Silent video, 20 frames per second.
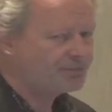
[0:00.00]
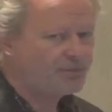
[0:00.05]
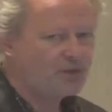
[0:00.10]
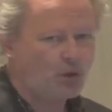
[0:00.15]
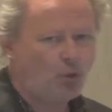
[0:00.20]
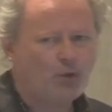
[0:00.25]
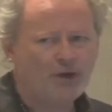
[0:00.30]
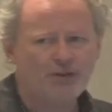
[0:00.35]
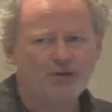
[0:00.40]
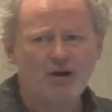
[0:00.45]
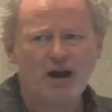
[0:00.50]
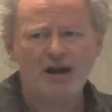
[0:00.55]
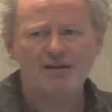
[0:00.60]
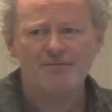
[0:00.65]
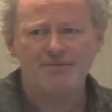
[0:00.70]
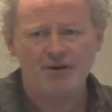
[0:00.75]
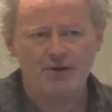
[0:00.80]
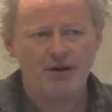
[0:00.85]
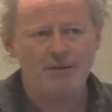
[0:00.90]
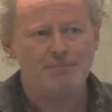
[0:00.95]
where there are
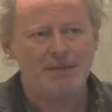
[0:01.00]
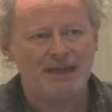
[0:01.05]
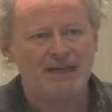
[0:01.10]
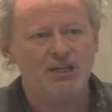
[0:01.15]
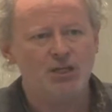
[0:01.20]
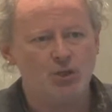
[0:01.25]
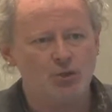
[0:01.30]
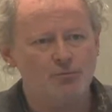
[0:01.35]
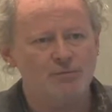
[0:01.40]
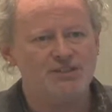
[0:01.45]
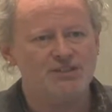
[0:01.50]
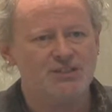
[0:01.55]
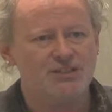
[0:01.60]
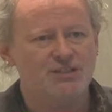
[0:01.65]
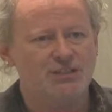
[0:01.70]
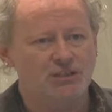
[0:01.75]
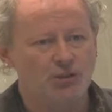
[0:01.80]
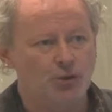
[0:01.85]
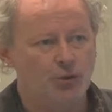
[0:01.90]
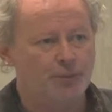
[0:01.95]
very many humans in
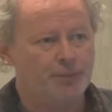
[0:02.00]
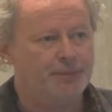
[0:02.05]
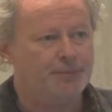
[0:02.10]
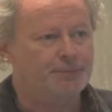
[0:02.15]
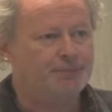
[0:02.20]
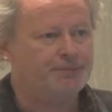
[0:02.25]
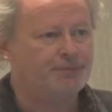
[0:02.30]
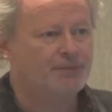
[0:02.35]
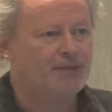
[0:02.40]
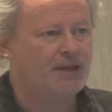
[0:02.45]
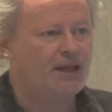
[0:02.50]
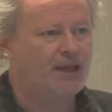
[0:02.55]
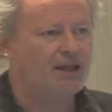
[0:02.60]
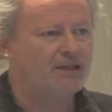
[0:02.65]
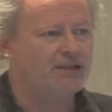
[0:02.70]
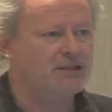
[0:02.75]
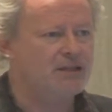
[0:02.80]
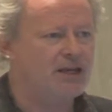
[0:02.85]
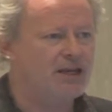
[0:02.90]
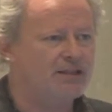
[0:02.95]
the loop.
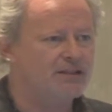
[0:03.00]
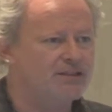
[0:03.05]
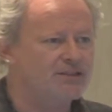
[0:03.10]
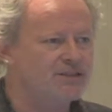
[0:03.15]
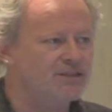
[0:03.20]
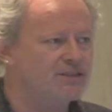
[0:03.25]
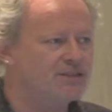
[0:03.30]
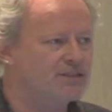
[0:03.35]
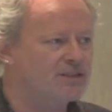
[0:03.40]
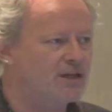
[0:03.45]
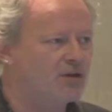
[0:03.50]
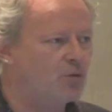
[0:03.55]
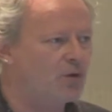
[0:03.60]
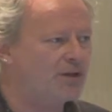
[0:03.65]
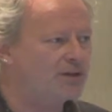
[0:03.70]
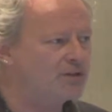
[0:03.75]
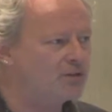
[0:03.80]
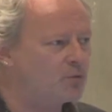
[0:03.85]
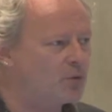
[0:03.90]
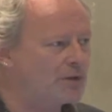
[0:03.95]
And this is
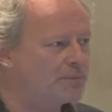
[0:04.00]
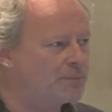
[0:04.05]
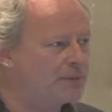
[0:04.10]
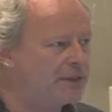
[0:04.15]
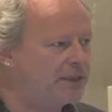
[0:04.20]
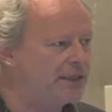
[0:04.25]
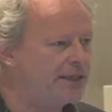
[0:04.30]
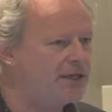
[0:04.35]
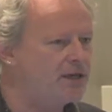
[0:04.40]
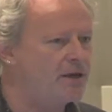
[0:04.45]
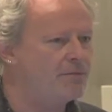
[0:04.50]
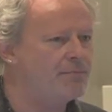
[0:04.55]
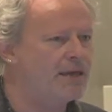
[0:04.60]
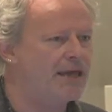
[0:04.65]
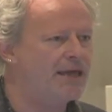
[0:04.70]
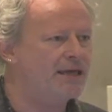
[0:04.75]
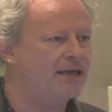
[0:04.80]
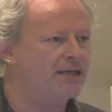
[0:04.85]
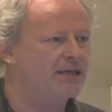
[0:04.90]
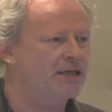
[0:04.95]
one plea I
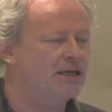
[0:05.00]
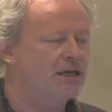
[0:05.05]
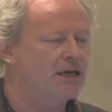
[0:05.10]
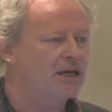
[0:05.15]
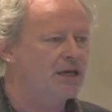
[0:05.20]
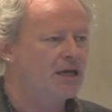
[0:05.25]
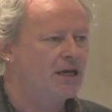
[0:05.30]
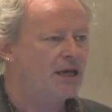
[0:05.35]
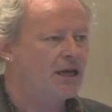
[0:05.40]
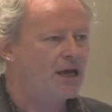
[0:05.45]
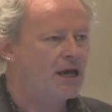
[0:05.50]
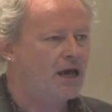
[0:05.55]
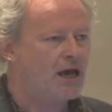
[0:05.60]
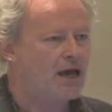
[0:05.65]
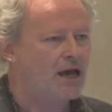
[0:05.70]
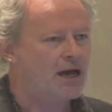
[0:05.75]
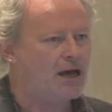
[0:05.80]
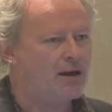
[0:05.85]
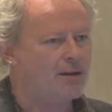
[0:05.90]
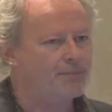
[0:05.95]
make.
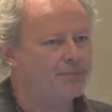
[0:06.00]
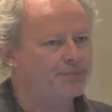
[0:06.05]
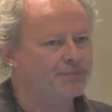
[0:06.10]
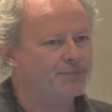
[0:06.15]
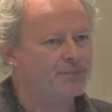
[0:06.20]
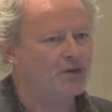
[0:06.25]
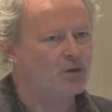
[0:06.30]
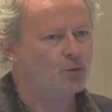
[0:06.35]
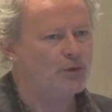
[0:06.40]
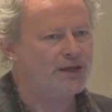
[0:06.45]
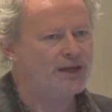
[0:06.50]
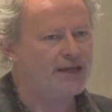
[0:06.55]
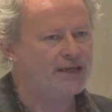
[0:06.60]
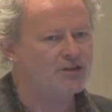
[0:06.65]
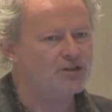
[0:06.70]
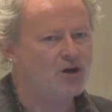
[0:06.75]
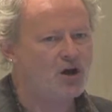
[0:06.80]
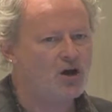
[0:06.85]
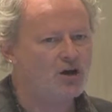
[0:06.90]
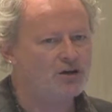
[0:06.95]
We
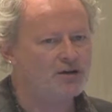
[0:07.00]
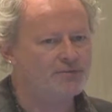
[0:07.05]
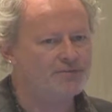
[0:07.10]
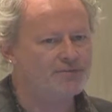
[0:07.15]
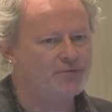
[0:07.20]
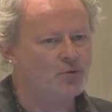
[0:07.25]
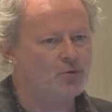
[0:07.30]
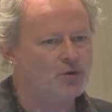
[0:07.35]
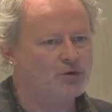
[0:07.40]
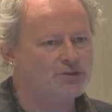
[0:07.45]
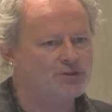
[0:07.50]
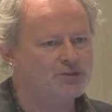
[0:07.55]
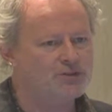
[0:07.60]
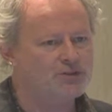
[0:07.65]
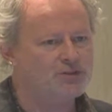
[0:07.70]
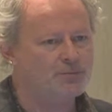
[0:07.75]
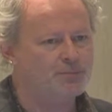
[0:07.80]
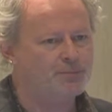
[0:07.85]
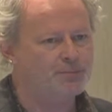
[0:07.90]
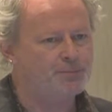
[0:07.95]
cannot afford
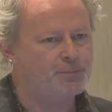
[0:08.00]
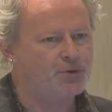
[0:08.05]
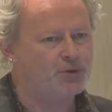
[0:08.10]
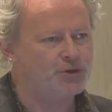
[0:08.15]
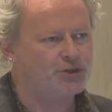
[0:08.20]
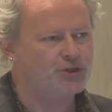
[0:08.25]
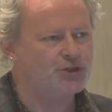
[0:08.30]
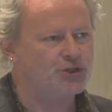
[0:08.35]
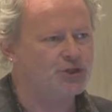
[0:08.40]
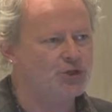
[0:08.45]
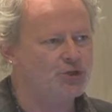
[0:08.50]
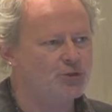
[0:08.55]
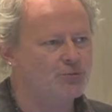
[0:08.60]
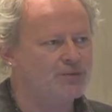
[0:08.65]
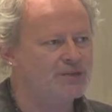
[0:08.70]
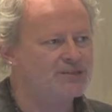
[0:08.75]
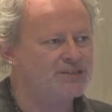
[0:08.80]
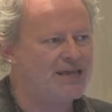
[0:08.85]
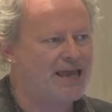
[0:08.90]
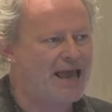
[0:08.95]
to push
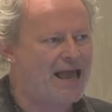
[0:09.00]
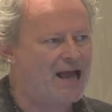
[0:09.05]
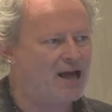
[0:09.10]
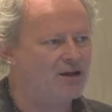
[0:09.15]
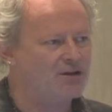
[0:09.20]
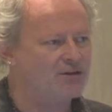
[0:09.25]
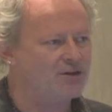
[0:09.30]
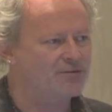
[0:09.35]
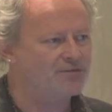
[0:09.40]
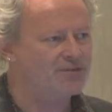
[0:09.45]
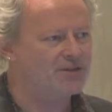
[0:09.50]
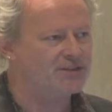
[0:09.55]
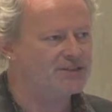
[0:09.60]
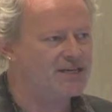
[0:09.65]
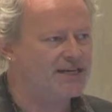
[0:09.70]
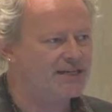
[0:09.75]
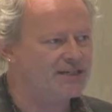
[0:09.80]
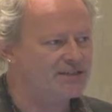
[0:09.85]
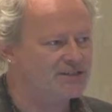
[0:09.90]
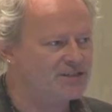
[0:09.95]
humans out of the
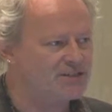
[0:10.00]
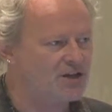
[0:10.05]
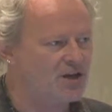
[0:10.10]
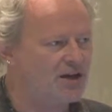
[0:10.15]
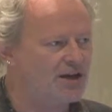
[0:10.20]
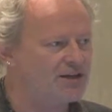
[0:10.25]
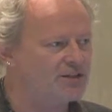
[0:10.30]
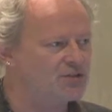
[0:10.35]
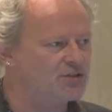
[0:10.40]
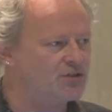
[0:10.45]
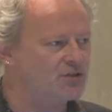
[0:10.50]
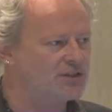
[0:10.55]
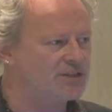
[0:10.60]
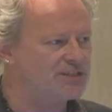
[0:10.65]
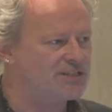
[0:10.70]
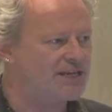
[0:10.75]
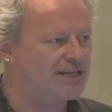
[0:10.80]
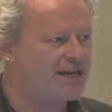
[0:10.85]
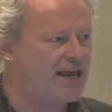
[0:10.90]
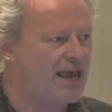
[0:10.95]
data science or the
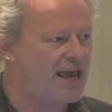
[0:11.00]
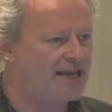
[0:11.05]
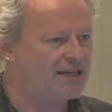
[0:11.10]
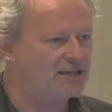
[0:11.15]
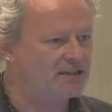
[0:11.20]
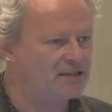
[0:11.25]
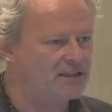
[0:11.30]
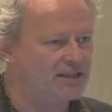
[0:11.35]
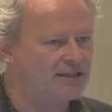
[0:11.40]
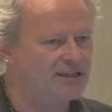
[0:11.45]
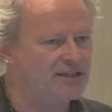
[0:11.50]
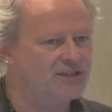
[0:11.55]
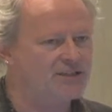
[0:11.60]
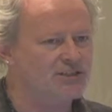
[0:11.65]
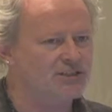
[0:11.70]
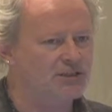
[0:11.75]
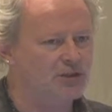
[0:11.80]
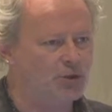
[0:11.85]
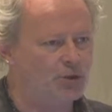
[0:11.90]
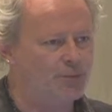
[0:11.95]
data
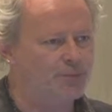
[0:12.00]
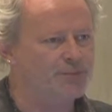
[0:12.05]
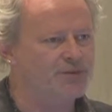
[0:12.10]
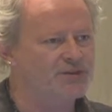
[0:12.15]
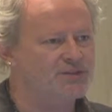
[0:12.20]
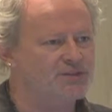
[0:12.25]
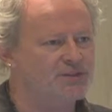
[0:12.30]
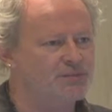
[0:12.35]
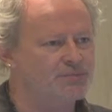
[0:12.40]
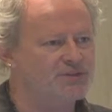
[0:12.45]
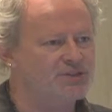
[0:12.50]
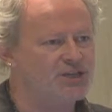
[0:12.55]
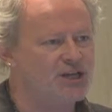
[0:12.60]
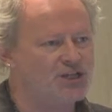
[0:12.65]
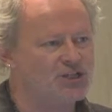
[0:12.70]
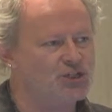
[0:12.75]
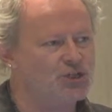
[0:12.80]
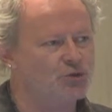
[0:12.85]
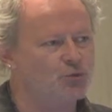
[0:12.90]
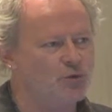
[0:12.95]
analytics loop. There's an
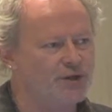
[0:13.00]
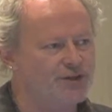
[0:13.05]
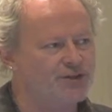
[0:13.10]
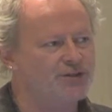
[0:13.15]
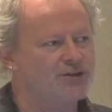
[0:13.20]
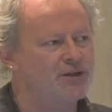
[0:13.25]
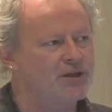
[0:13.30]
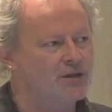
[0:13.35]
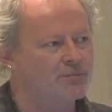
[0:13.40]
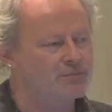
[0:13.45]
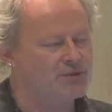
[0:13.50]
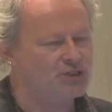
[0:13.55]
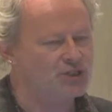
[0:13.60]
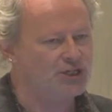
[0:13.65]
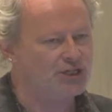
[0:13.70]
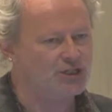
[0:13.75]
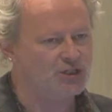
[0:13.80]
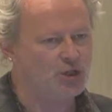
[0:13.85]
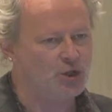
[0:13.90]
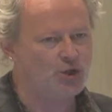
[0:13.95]
obsession with
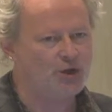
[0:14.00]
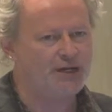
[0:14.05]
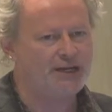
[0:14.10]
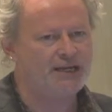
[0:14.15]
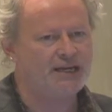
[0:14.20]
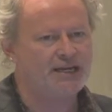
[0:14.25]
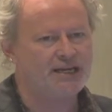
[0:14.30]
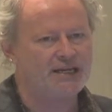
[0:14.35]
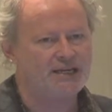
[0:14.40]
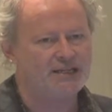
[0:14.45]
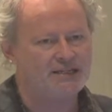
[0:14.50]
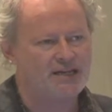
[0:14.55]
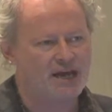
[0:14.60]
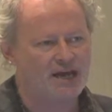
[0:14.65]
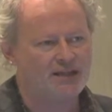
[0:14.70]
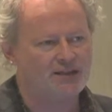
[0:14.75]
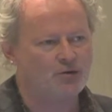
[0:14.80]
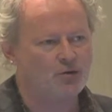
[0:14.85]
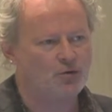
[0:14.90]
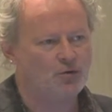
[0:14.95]
machine learning and
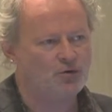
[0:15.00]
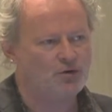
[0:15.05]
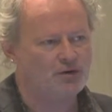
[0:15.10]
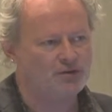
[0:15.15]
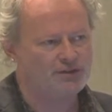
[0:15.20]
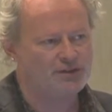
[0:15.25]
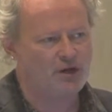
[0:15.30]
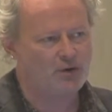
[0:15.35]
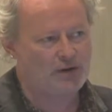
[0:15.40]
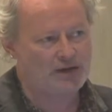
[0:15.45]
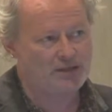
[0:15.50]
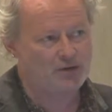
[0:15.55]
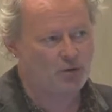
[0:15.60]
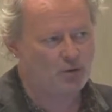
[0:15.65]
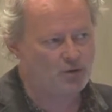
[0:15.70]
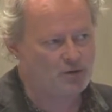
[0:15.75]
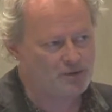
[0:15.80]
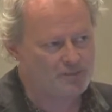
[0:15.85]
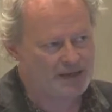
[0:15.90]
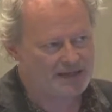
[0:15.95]
other
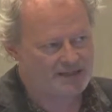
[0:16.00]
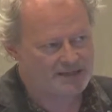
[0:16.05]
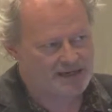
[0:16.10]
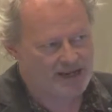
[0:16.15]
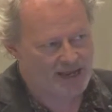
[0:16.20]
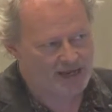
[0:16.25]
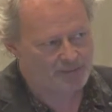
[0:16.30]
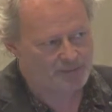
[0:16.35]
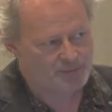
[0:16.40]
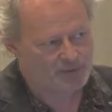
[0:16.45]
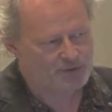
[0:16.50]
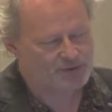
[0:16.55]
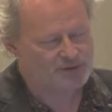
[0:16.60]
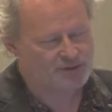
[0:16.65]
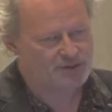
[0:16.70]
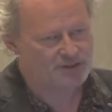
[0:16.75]
automated outputs